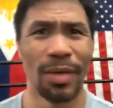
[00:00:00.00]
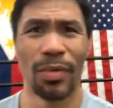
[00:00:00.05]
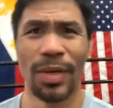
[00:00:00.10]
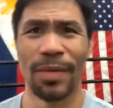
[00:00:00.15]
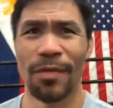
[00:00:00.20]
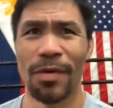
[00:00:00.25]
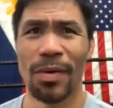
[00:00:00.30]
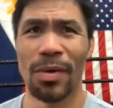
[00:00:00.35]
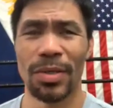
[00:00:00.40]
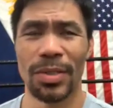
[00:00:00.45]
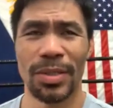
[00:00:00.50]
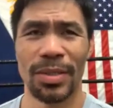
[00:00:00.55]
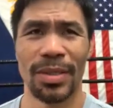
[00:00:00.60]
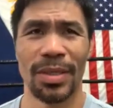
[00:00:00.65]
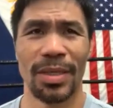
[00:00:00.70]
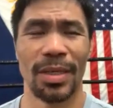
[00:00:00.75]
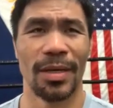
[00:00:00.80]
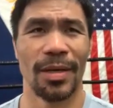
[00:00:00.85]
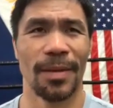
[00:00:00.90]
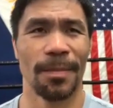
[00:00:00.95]
focus
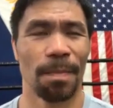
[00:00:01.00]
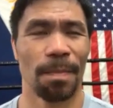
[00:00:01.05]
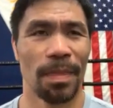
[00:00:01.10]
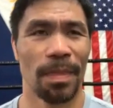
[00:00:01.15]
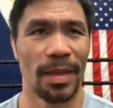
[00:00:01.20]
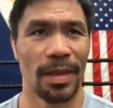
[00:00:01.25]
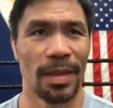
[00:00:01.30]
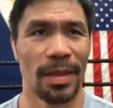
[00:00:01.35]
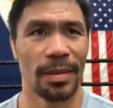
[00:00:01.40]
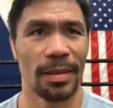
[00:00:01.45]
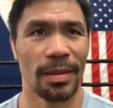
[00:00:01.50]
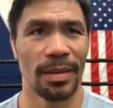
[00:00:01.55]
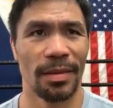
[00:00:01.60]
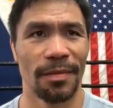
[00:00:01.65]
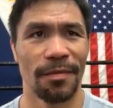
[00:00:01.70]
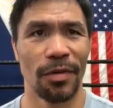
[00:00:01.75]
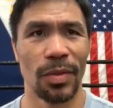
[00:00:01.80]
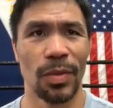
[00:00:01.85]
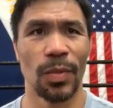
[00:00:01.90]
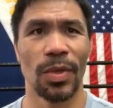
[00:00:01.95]
on
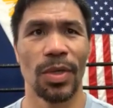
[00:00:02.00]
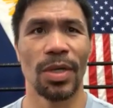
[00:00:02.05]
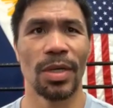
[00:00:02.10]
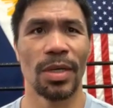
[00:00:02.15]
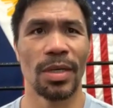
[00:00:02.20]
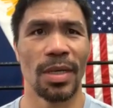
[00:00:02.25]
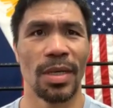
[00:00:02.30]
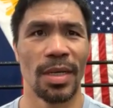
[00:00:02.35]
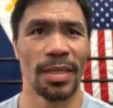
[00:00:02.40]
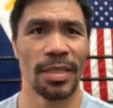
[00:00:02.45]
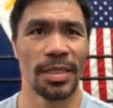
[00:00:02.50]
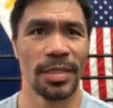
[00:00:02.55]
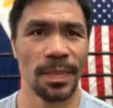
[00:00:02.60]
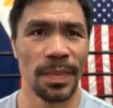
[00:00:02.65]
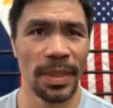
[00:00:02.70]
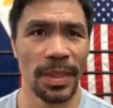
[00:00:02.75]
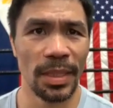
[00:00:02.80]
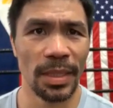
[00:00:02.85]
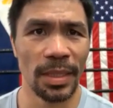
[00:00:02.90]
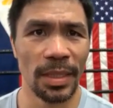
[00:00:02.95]
footwork,
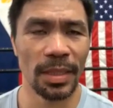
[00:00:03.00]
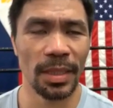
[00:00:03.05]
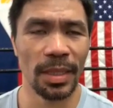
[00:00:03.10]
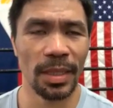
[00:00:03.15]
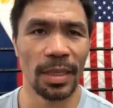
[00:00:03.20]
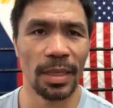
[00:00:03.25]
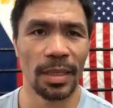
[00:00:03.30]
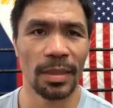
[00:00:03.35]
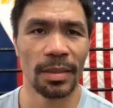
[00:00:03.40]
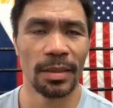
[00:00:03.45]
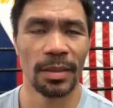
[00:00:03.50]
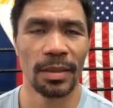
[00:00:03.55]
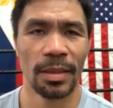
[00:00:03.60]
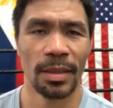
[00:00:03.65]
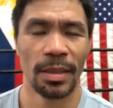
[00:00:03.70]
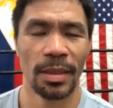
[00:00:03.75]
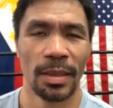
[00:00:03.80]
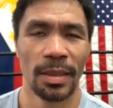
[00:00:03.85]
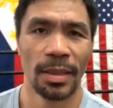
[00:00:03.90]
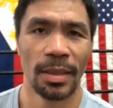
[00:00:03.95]
speed,
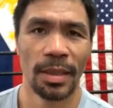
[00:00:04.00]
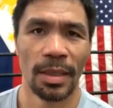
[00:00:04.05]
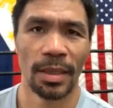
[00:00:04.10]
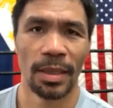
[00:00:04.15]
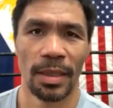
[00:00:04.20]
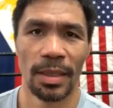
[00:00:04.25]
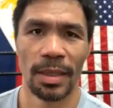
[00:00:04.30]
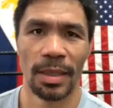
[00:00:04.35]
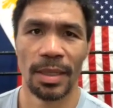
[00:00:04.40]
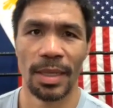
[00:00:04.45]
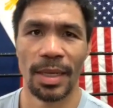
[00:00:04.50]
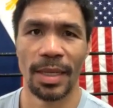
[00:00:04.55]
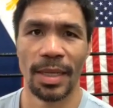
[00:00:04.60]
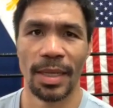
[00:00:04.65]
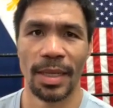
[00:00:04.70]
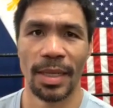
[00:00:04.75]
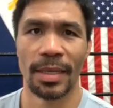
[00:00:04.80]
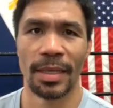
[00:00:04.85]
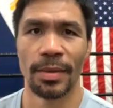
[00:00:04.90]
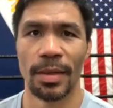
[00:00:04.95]
like
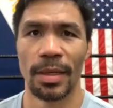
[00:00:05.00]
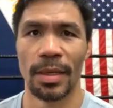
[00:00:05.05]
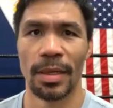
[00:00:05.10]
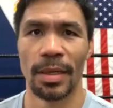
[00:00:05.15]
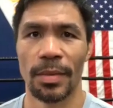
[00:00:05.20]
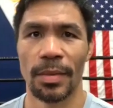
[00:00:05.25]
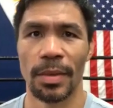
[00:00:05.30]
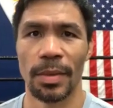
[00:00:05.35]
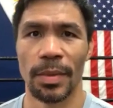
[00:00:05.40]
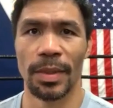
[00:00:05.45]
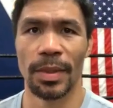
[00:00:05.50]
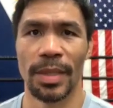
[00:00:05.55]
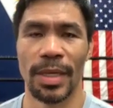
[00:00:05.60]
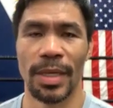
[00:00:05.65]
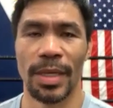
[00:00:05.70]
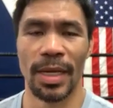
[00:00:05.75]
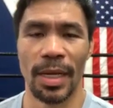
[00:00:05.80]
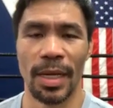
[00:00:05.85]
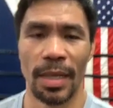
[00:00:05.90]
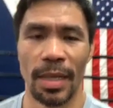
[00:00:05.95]
when we were
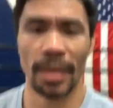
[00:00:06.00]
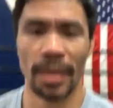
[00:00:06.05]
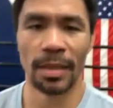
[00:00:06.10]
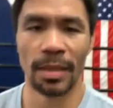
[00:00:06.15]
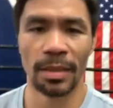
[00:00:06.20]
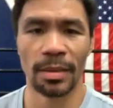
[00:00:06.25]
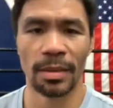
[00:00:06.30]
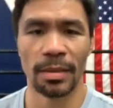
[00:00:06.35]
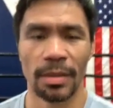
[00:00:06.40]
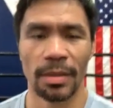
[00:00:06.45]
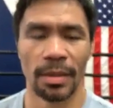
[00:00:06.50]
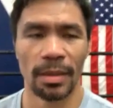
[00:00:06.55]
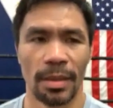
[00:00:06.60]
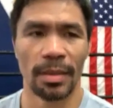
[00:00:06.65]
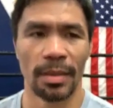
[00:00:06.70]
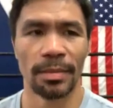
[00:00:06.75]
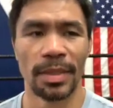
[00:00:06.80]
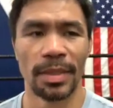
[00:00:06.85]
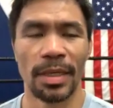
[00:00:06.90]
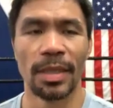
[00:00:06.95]
young,
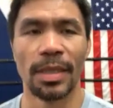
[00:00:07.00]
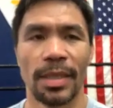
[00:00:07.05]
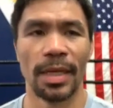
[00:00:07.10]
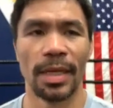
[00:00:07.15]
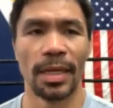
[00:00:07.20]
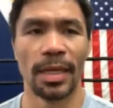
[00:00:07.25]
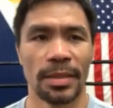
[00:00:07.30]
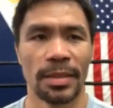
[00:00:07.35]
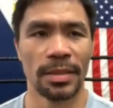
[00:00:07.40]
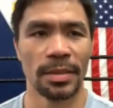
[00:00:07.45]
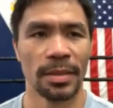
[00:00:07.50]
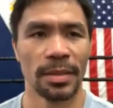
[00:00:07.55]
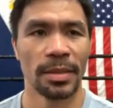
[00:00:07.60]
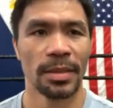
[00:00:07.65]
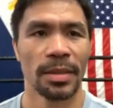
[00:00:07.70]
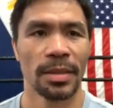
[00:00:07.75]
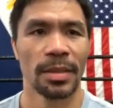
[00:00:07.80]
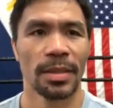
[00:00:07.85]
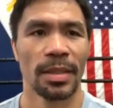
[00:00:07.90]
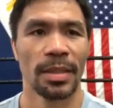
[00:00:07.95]
early days,
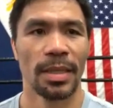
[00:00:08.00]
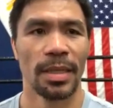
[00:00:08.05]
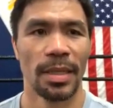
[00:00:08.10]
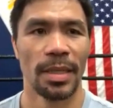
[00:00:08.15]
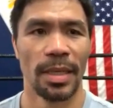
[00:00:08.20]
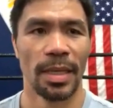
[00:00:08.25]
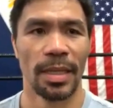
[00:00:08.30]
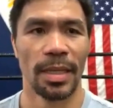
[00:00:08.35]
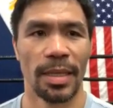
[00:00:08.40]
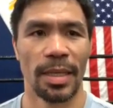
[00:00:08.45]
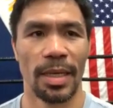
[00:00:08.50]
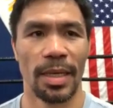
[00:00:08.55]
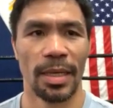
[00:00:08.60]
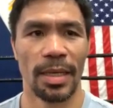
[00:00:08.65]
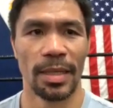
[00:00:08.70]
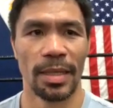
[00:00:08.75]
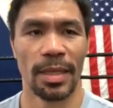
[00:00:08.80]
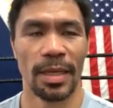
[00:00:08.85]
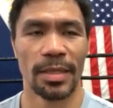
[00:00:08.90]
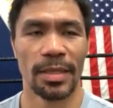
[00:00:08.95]
and
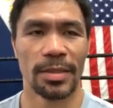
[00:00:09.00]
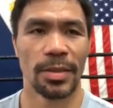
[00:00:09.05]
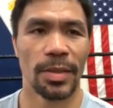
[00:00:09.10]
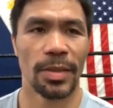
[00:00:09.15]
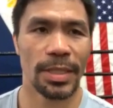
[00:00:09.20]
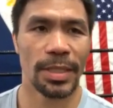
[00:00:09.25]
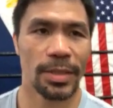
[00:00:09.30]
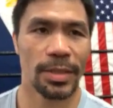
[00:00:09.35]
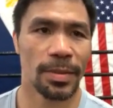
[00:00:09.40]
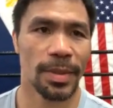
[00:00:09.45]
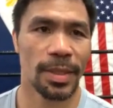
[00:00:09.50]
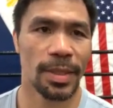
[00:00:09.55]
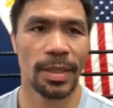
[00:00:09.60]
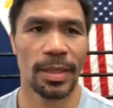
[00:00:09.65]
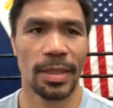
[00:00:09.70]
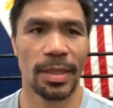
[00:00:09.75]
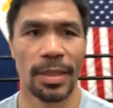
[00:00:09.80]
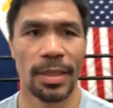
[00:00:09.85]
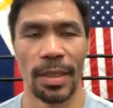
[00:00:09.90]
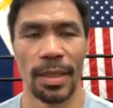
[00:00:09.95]
they saw it to
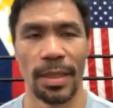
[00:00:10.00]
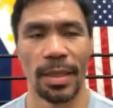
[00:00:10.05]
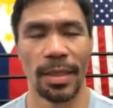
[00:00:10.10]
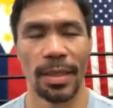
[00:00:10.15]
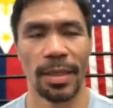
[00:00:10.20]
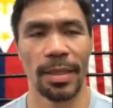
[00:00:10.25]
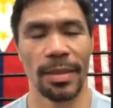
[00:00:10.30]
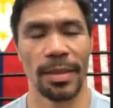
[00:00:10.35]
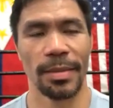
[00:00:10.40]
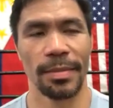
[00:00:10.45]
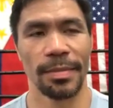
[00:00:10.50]
me. My